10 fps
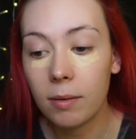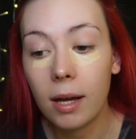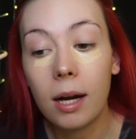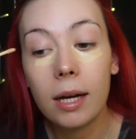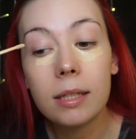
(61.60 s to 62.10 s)
my
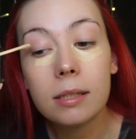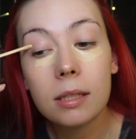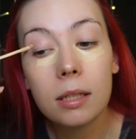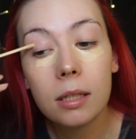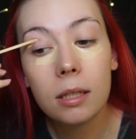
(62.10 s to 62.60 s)
eyes.
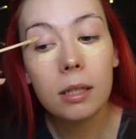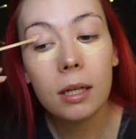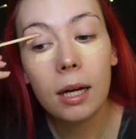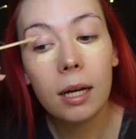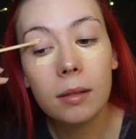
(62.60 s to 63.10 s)

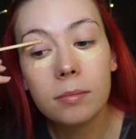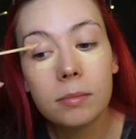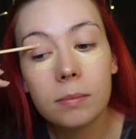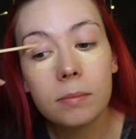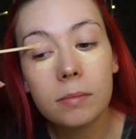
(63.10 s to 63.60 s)

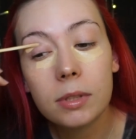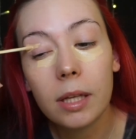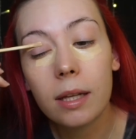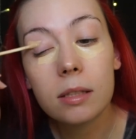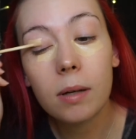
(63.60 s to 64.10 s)
So
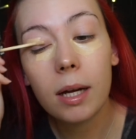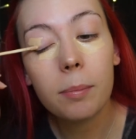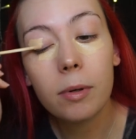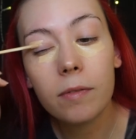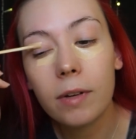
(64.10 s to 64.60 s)
that's why I
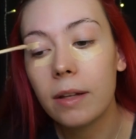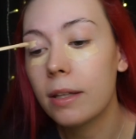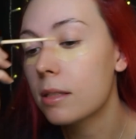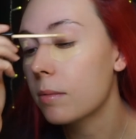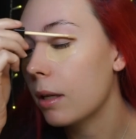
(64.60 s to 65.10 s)
prefer
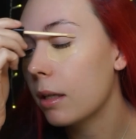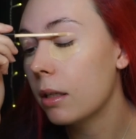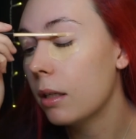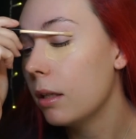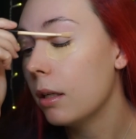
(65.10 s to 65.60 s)
this one.
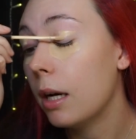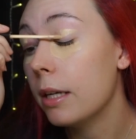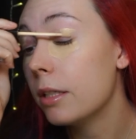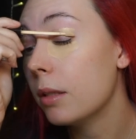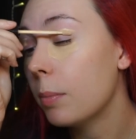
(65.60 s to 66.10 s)
I
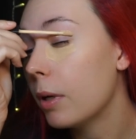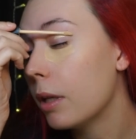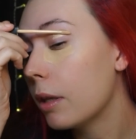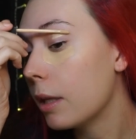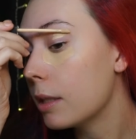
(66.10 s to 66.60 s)
do
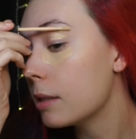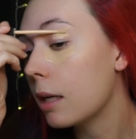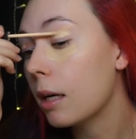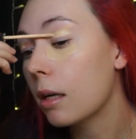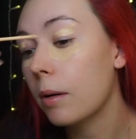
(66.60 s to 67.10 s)
put this
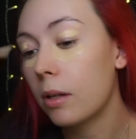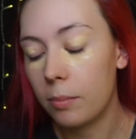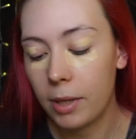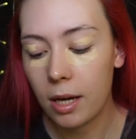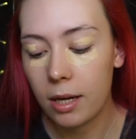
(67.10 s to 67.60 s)
dark one on
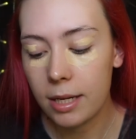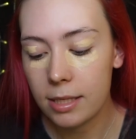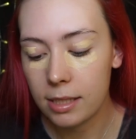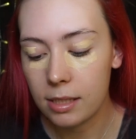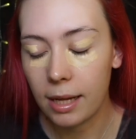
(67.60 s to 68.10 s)
my eyes
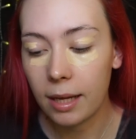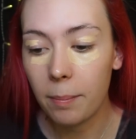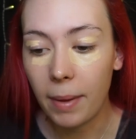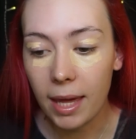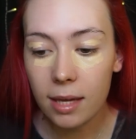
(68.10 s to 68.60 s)
as like a
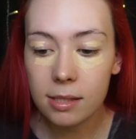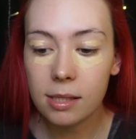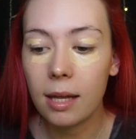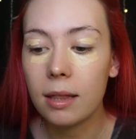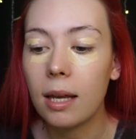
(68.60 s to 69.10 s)
base,
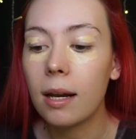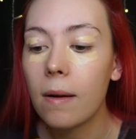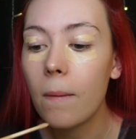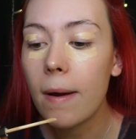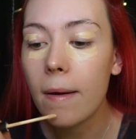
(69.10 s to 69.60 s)
and then I
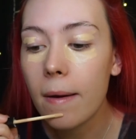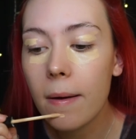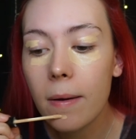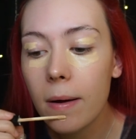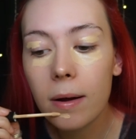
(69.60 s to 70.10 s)
go on
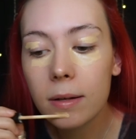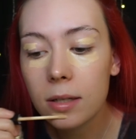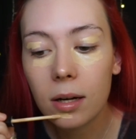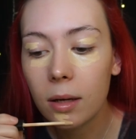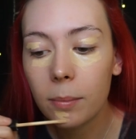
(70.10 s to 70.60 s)

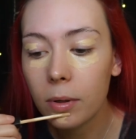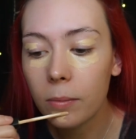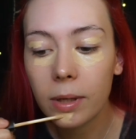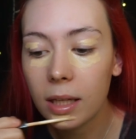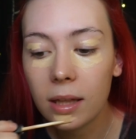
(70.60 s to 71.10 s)
top
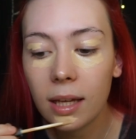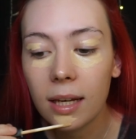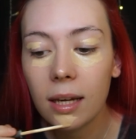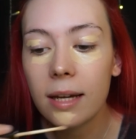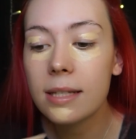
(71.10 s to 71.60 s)
with a
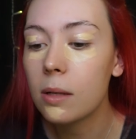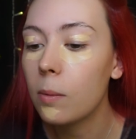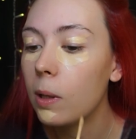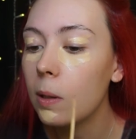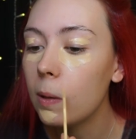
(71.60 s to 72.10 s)
lighter
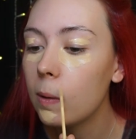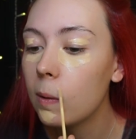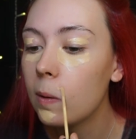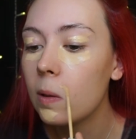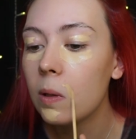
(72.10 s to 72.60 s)
one,
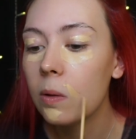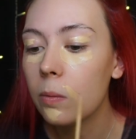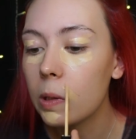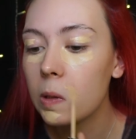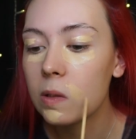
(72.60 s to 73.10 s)

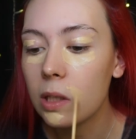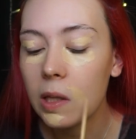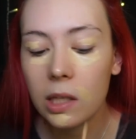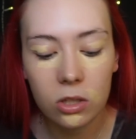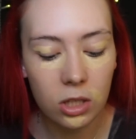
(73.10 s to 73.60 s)
which is I
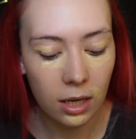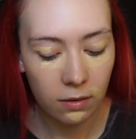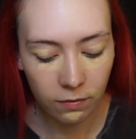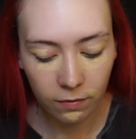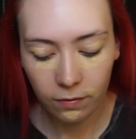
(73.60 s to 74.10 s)
think shade
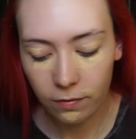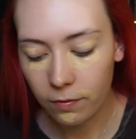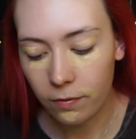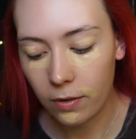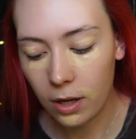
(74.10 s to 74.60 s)

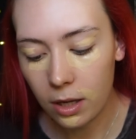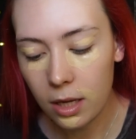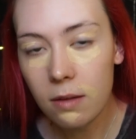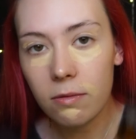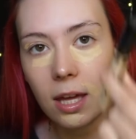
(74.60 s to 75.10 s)

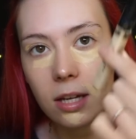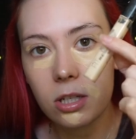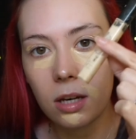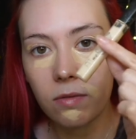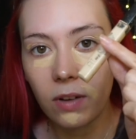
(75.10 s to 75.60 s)
5? Yeah,
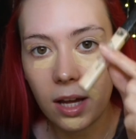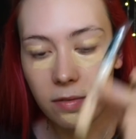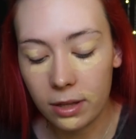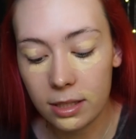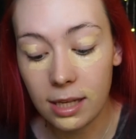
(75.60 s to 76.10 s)
shade 5
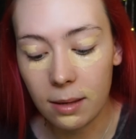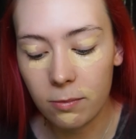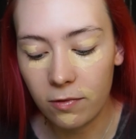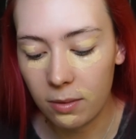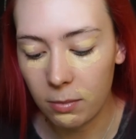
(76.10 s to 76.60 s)
in the same
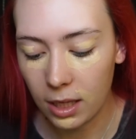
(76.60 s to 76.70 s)
Fit Me